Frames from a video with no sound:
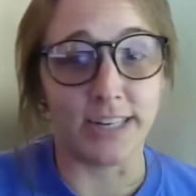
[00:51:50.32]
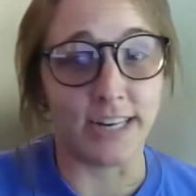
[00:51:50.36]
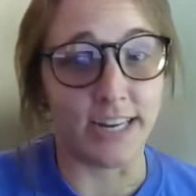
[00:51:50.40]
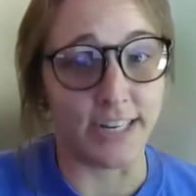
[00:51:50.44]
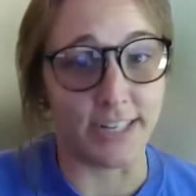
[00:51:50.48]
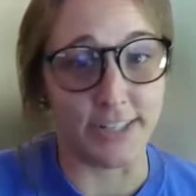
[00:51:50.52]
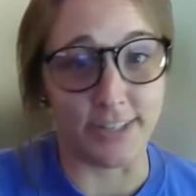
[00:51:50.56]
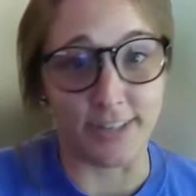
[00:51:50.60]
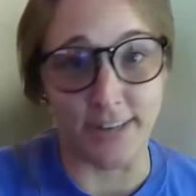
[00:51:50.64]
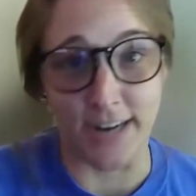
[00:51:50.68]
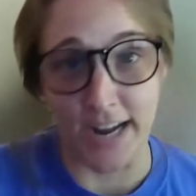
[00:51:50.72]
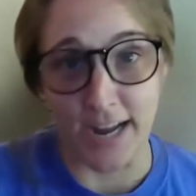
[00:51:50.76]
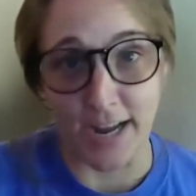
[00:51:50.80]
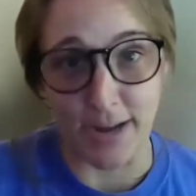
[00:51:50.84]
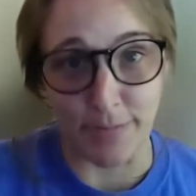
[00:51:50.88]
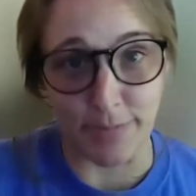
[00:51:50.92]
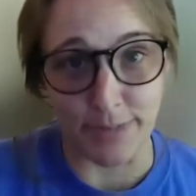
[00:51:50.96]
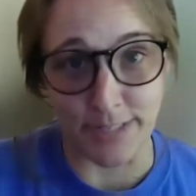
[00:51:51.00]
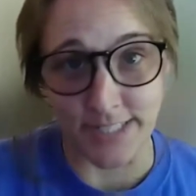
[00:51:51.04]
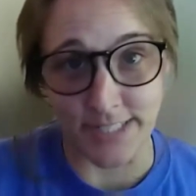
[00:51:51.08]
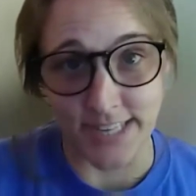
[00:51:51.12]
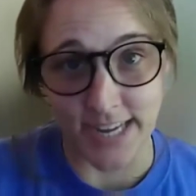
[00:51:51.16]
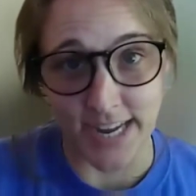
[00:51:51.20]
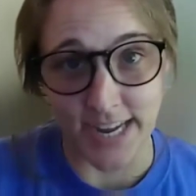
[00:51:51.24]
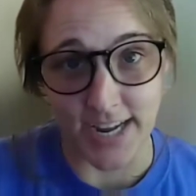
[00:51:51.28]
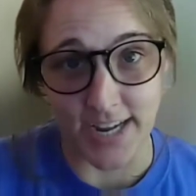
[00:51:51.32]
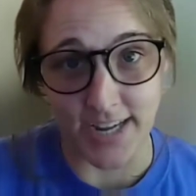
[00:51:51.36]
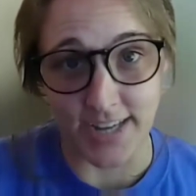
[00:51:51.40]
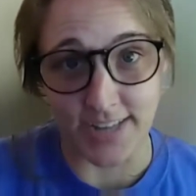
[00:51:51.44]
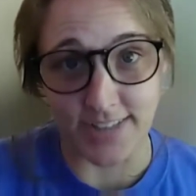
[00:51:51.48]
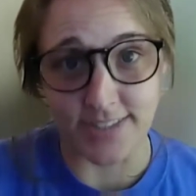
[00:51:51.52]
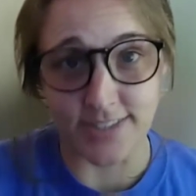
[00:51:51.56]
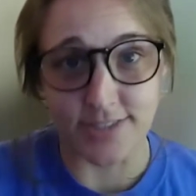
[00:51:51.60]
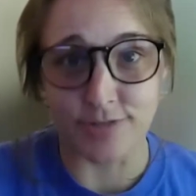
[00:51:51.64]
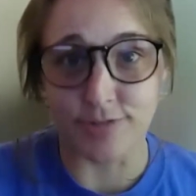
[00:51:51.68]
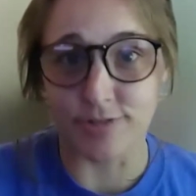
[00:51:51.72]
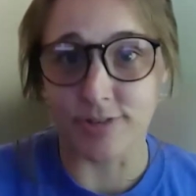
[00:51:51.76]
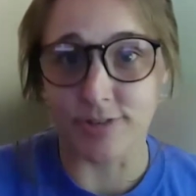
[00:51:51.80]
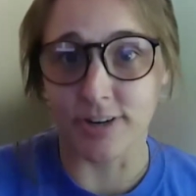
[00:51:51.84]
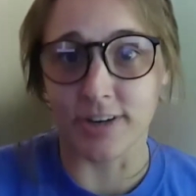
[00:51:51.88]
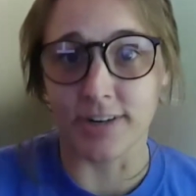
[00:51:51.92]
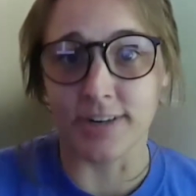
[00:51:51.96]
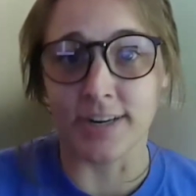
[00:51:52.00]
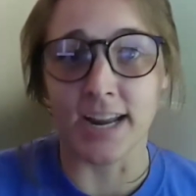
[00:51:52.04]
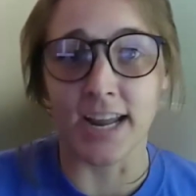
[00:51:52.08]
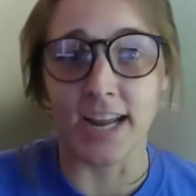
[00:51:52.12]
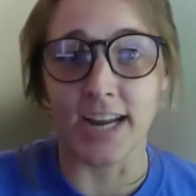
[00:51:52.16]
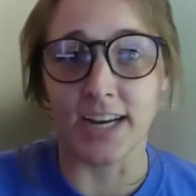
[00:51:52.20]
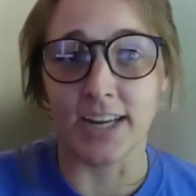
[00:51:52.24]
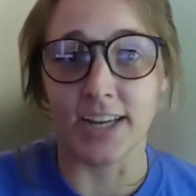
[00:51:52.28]
pollinator habitats
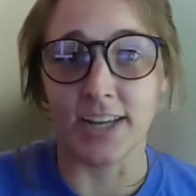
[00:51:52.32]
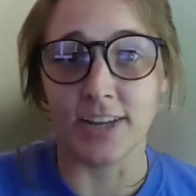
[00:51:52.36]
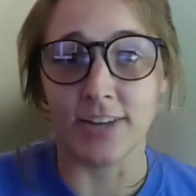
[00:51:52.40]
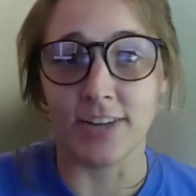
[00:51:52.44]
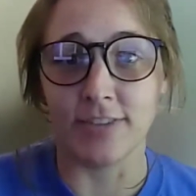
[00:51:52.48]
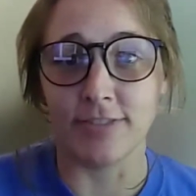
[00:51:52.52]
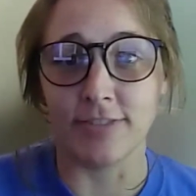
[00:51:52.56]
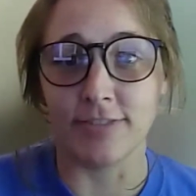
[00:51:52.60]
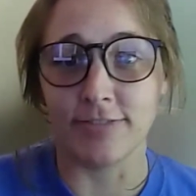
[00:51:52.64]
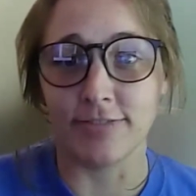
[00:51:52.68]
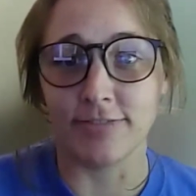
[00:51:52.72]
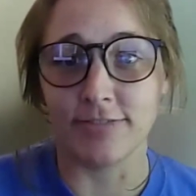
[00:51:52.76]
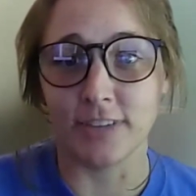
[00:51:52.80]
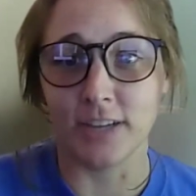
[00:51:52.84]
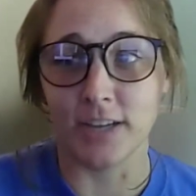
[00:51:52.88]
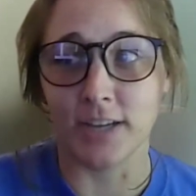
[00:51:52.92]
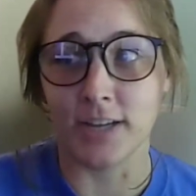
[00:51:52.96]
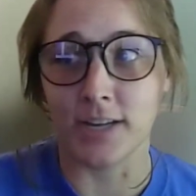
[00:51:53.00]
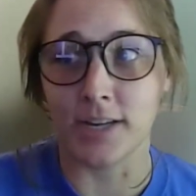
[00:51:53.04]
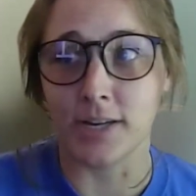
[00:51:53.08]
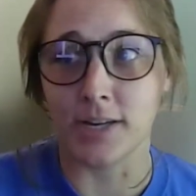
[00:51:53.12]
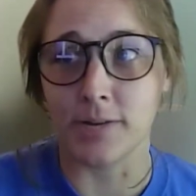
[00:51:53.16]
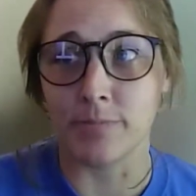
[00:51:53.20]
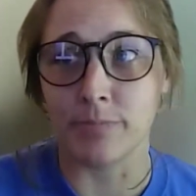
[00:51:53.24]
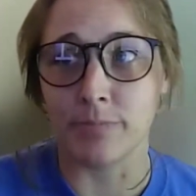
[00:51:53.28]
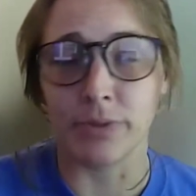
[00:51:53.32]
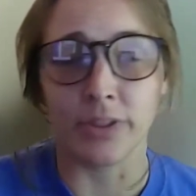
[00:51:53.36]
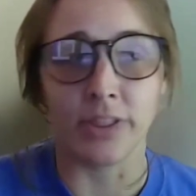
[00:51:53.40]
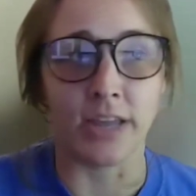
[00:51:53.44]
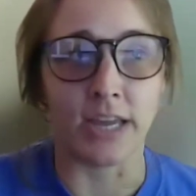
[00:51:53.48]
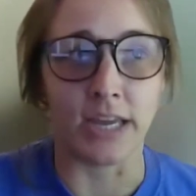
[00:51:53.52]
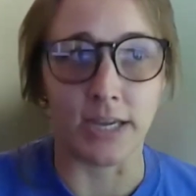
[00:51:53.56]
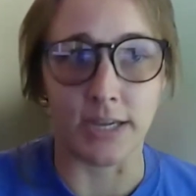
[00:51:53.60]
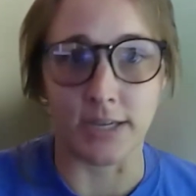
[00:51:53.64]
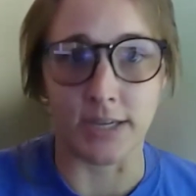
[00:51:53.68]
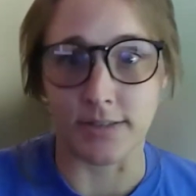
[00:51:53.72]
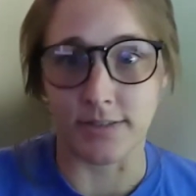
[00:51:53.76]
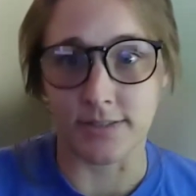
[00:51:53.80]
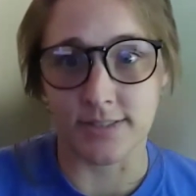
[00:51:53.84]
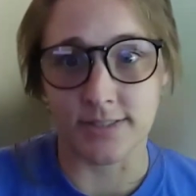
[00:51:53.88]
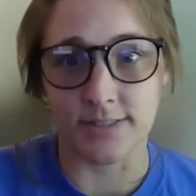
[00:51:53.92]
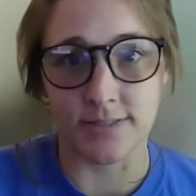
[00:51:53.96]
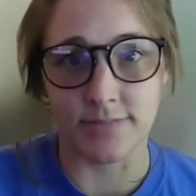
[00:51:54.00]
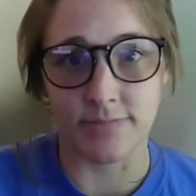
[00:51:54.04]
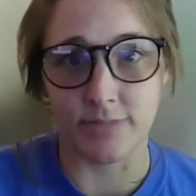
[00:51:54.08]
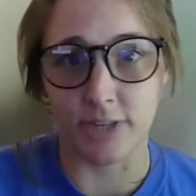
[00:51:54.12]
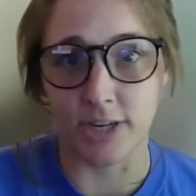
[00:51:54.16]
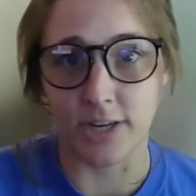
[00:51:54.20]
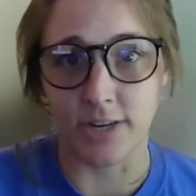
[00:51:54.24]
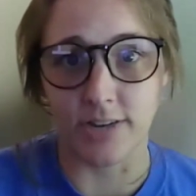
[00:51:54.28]
or native
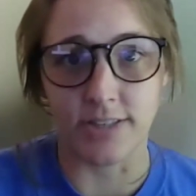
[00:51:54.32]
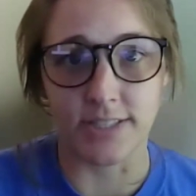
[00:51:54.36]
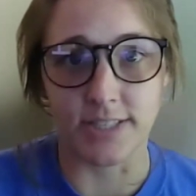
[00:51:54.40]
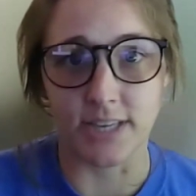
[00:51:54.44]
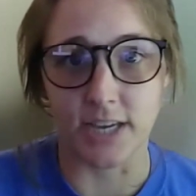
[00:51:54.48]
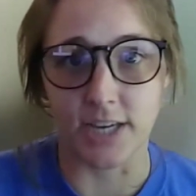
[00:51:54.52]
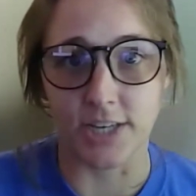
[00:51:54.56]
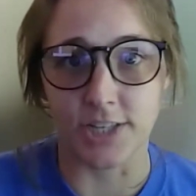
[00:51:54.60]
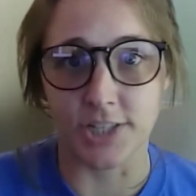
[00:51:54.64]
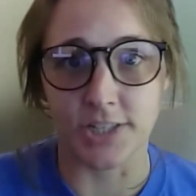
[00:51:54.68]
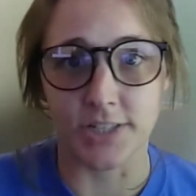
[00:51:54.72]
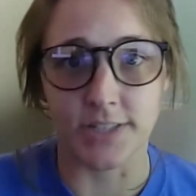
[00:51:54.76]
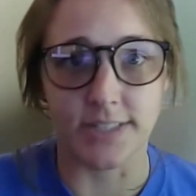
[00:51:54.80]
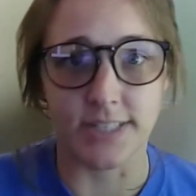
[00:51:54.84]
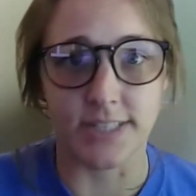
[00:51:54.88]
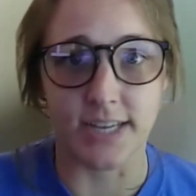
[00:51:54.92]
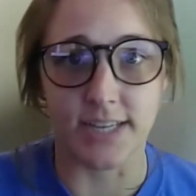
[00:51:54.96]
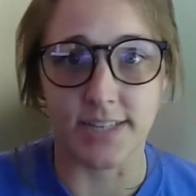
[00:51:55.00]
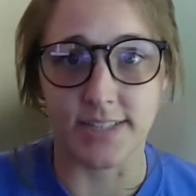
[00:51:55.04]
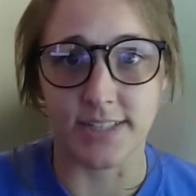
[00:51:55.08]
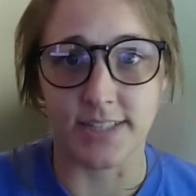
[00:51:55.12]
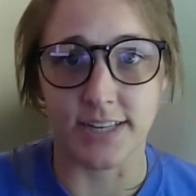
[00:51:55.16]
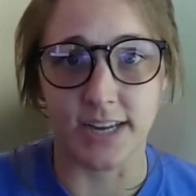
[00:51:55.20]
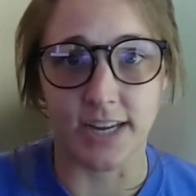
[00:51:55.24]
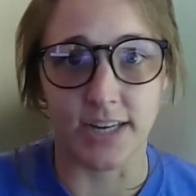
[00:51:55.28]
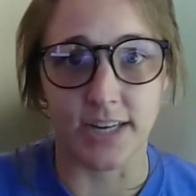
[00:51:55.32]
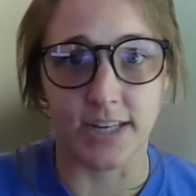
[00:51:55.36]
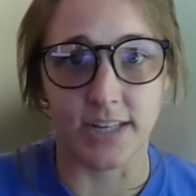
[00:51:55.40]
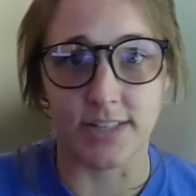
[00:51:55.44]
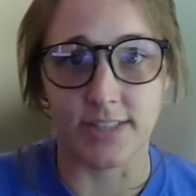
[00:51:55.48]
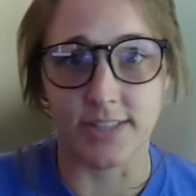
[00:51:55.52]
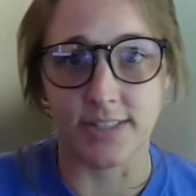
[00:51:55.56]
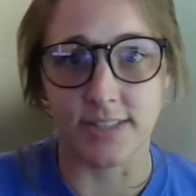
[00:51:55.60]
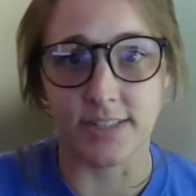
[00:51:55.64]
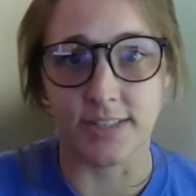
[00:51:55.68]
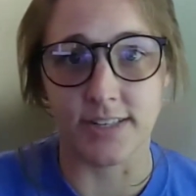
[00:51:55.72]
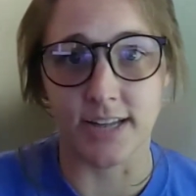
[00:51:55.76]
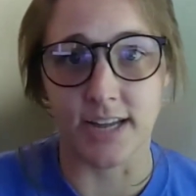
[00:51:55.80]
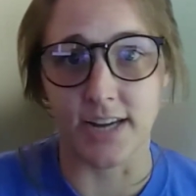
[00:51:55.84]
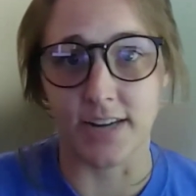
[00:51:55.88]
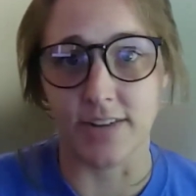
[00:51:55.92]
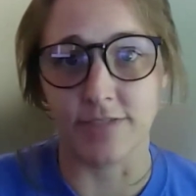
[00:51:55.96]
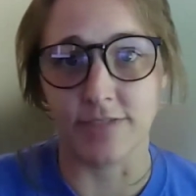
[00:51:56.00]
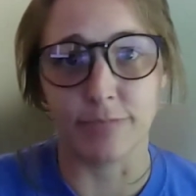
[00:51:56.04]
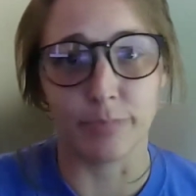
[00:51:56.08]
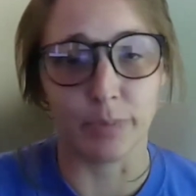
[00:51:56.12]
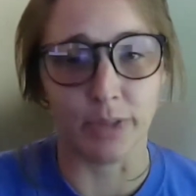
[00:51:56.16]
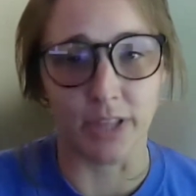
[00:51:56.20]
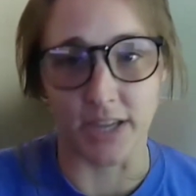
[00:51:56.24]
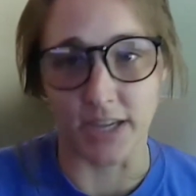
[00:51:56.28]
plants, you know, a section designated to
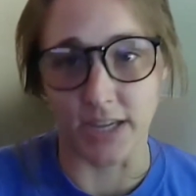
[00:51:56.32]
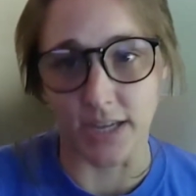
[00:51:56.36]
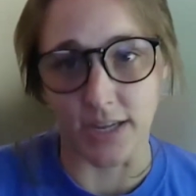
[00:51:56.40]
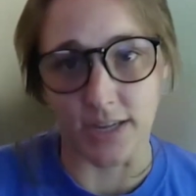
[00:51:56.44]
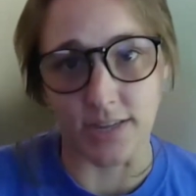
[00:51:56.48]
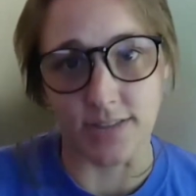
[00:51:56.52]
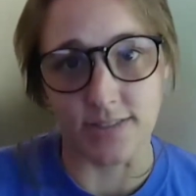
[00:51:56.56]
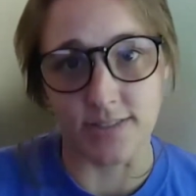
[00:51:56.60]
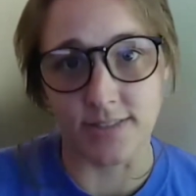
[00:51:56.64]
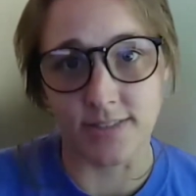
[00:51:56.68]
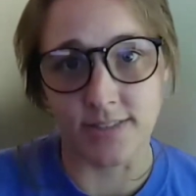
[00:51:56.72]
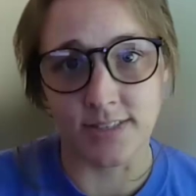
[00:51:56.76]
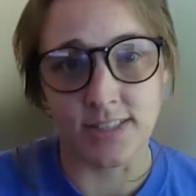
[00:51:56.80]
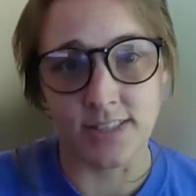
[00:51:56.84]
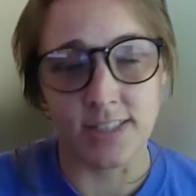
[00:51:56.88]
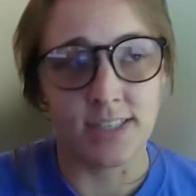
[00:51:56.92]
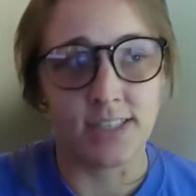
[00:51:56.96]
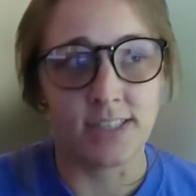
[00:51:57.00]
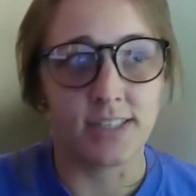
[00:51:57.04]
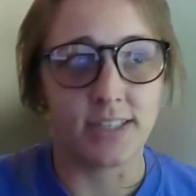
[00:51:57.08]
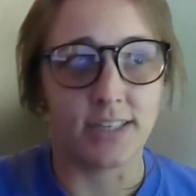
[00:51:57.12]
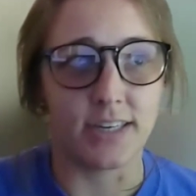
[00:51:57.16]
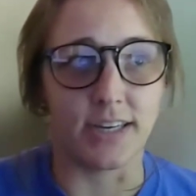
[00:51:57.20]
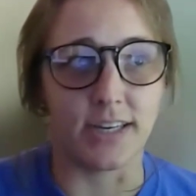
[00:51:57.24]
native plants.